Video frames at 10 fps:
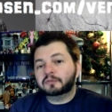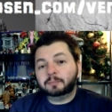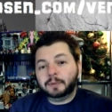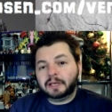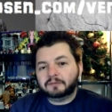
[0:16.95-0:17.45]

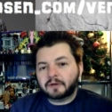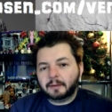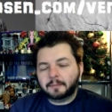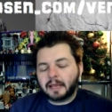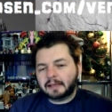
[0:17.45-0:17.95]
Spitting
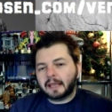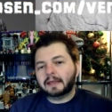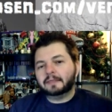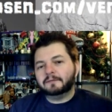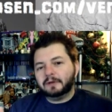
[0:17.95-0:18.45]
Venom, aka
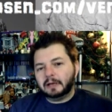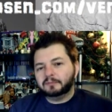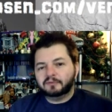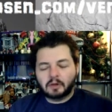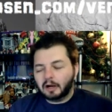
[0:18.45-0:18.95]
the
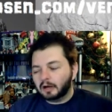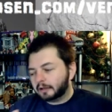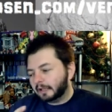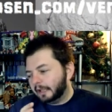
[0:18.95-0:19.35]
Venom Vlog.